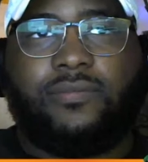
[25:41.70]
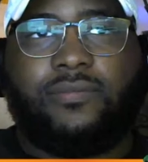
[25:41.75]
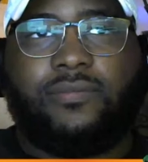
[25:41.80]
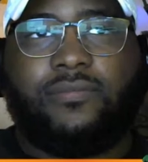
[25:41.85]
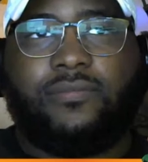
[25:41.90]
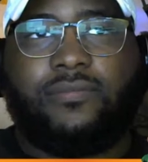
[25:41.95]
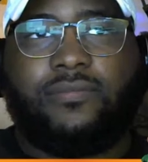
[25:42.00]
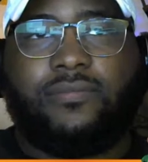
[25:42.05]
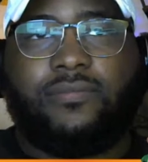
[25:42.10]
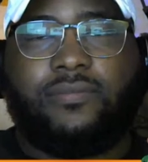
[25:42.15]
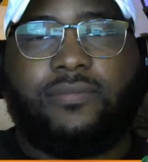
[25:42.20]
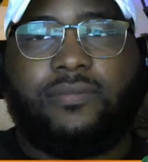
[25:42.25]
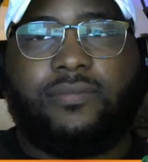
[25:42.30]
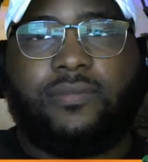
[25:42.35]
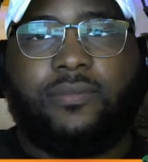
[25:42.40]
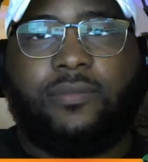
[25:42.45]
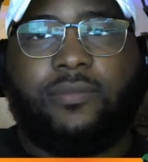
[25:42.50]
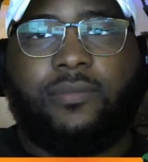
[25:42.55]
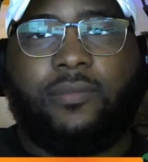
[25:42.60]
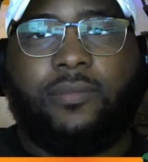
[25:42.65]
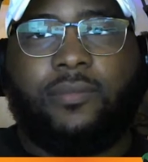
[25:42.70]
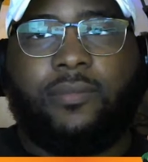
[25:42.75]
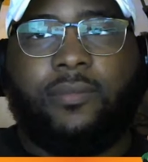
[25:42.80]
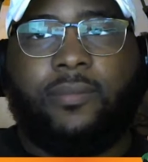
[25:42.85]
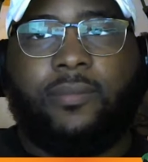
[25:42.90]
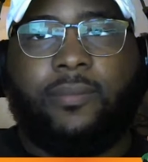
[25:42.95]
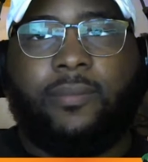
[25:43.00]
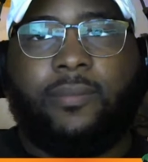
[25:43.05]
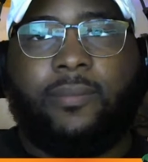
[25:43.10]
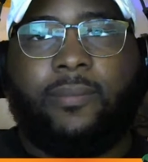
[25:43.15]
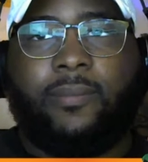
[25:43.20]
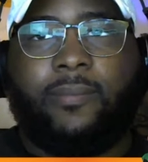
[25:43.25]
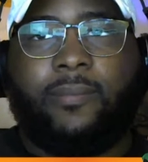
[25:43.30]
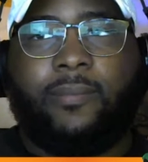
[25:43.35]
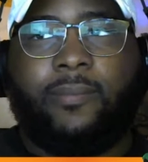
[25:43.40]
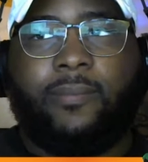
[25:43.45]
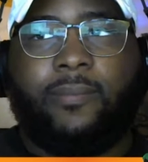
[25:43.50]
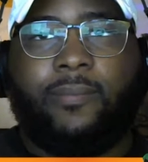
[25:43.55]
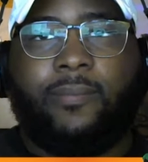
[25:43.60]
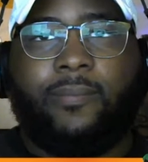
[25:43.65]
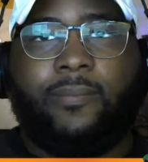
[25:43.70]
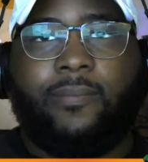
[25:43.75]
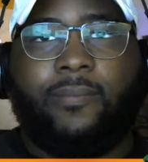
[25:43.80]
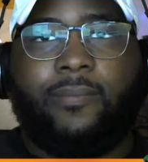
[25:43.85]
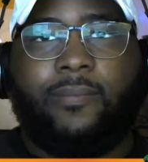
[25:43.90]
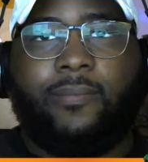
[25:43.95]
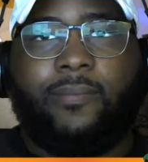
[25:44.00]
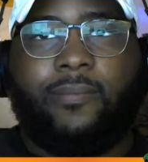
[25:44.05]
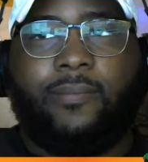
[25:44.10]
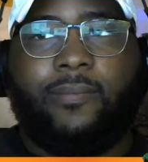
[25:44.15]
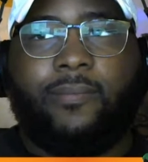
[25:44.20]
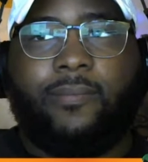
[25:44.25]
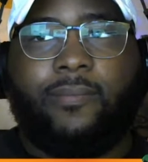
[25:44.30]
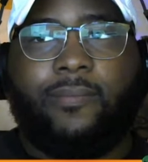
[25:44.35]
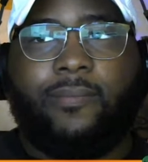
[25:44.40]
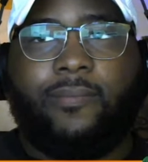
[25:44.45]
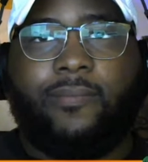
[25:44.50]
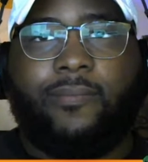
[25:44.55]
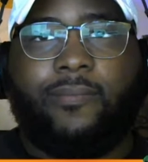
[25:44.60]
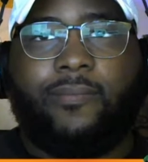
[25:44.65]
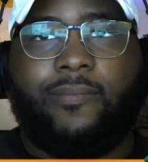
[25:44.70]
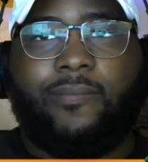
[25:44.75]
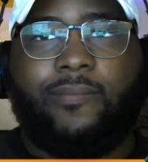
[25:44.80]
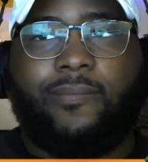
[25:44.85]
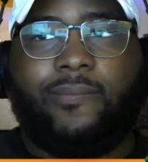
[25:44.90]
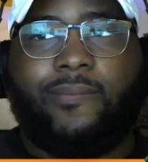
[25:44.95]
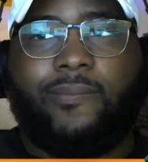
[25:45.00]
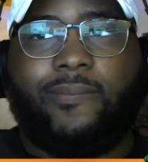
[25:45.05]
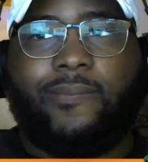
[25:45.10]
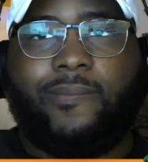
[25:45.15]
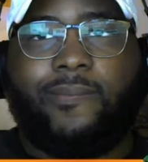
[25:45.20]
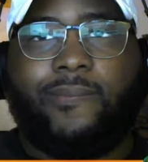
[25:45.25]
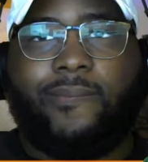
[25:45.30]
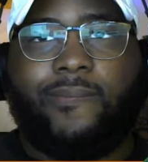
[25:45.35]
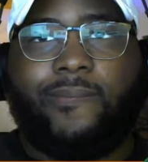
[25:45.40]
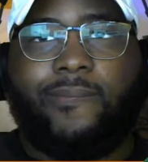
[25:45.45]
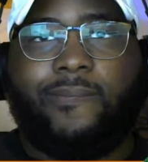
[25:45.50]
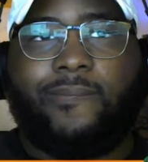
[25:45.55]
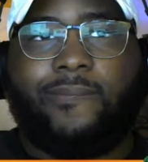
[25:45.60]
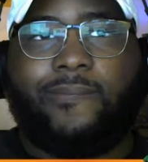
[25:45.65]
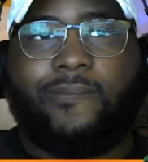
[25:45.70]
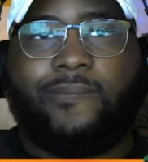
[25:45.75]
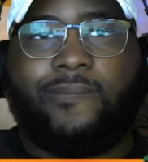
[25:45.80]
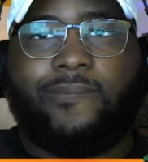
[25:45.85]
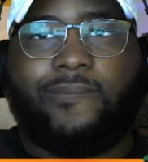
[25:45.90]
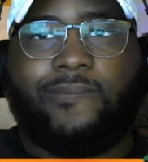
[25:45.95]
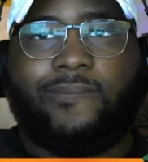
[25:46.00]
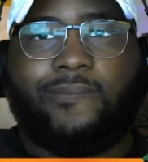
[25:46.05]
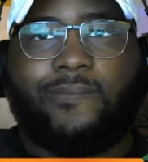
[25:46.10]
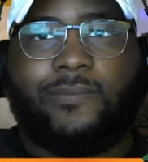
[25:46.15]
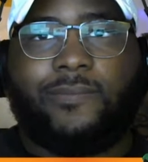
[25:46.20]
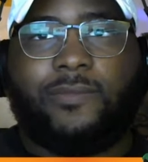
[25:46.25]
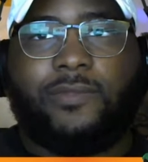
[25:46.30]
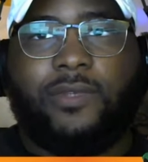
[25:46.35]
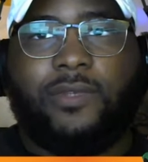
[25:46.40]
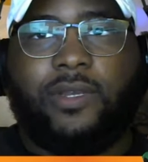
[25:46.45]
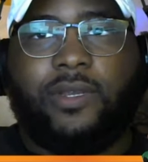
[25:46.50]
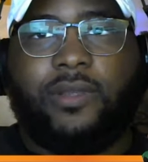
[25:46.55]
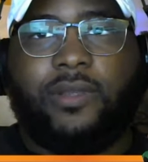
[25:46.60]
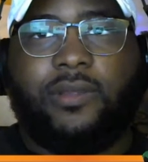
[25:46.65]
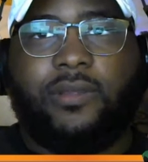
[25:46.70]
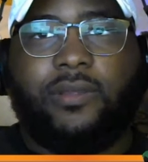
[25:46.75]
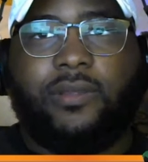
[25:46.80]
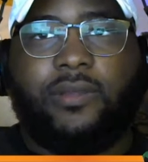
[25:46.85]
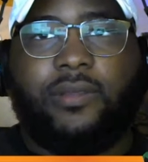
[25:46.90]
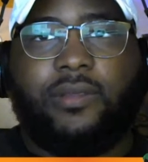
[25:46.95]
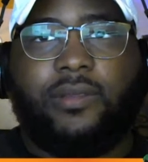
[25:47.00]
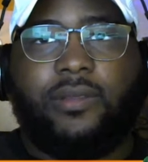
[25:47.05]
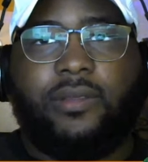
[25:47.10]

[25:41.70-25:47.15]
No words are spoken by the person on screen.